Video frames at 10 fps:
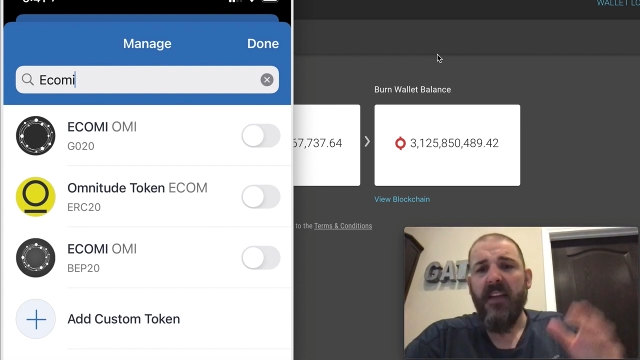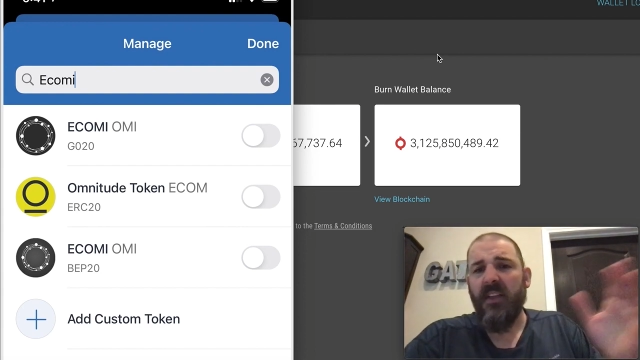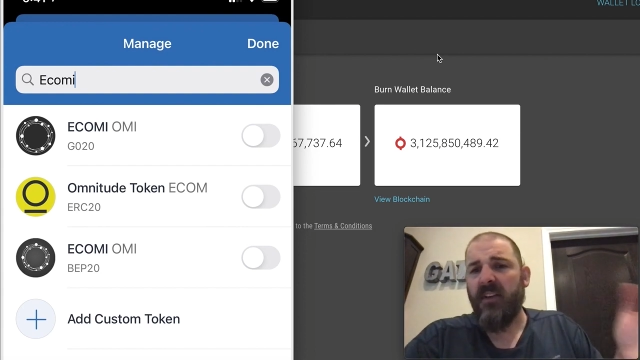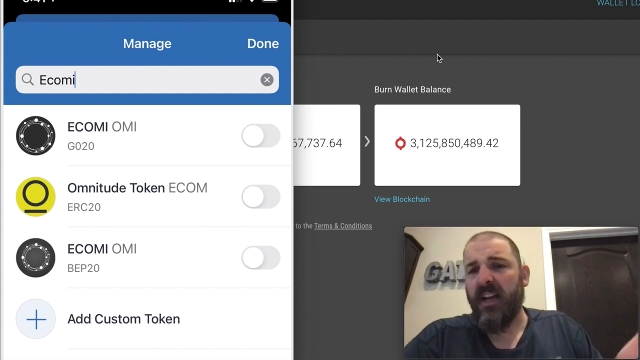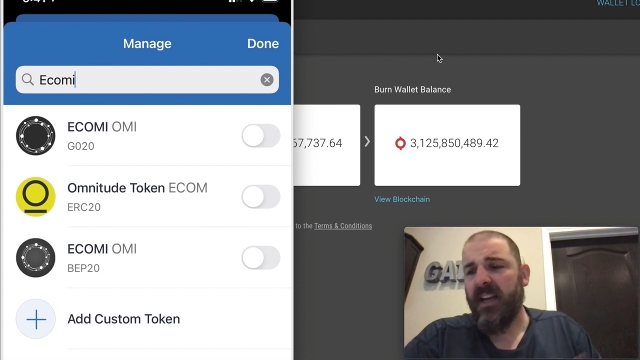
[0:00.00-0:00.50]

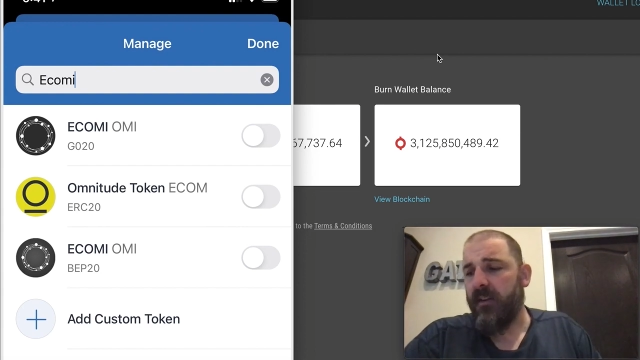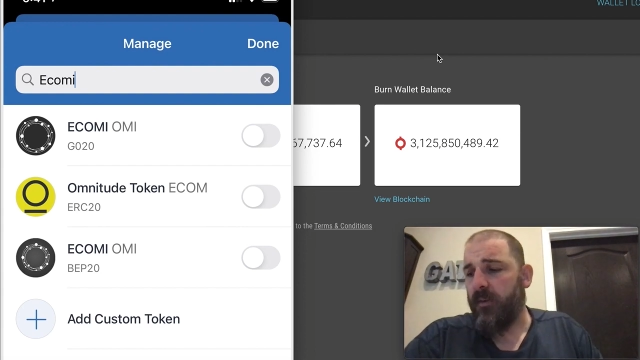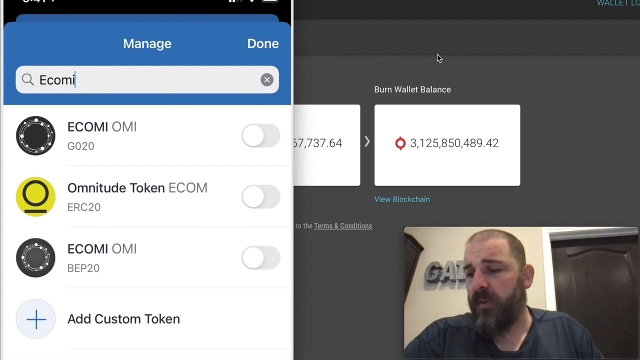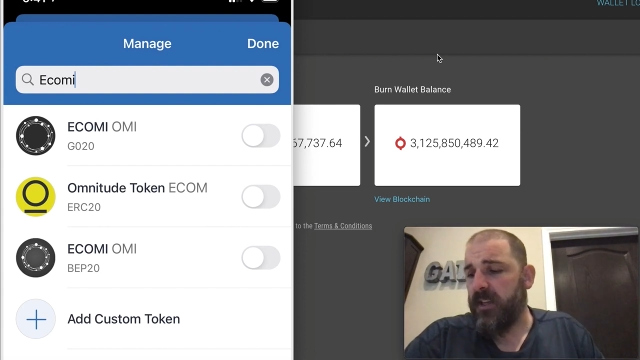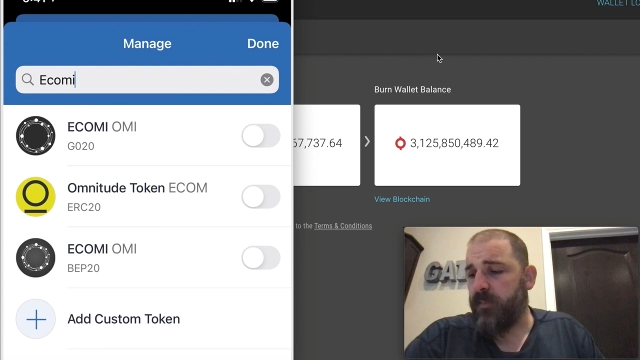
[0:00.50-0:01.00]
They've got kind of a
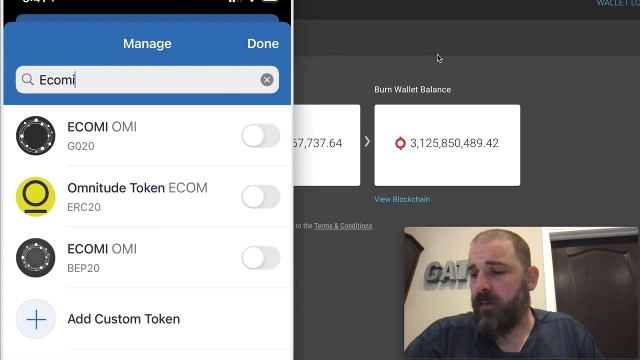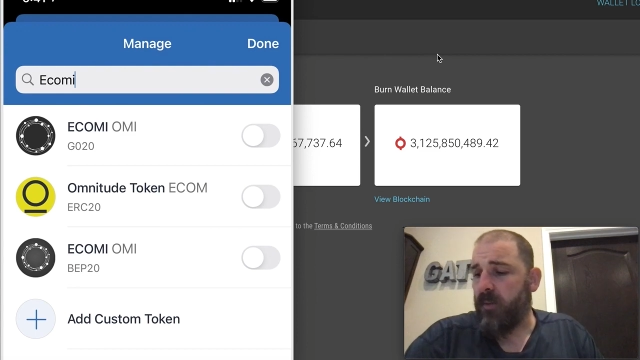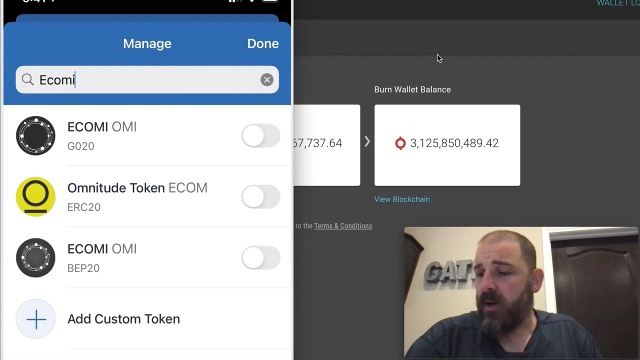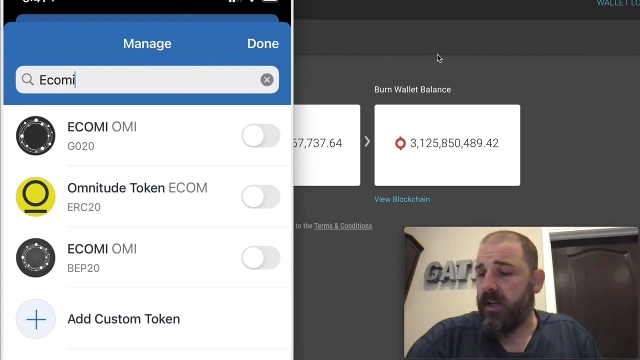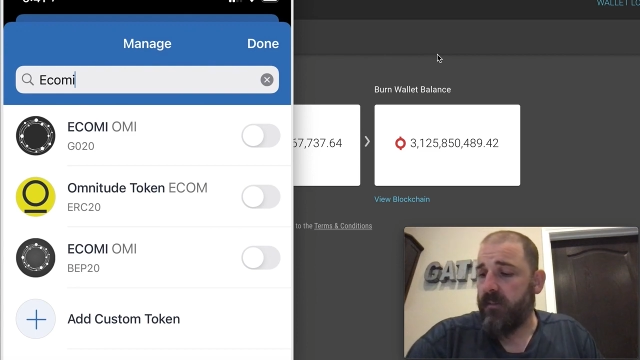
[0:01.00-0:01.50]
Facebook
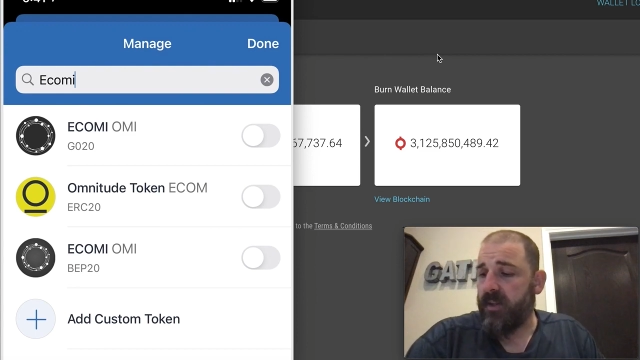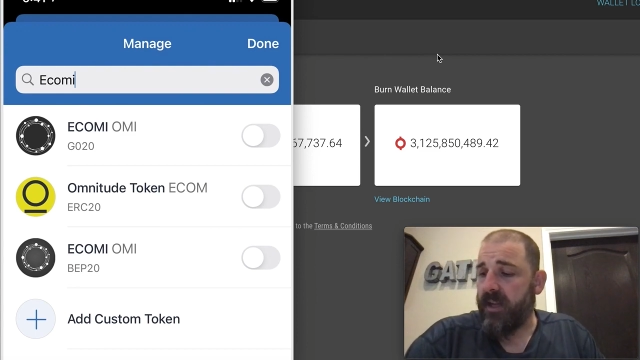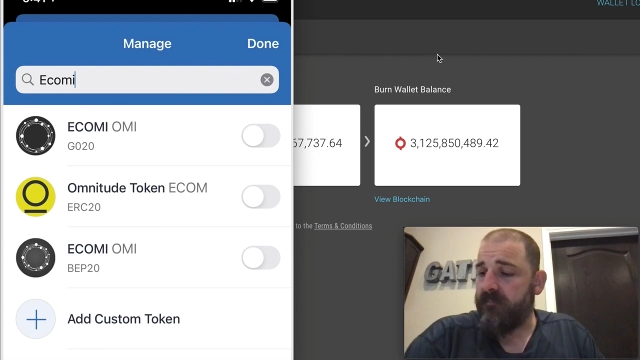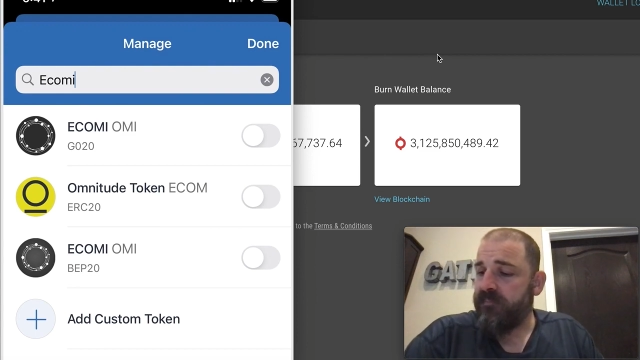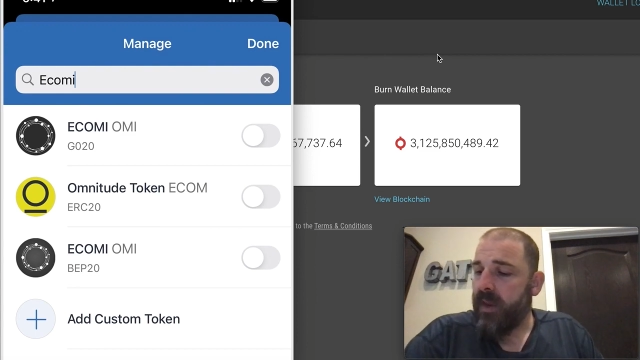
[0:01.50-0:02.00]
marketing plan.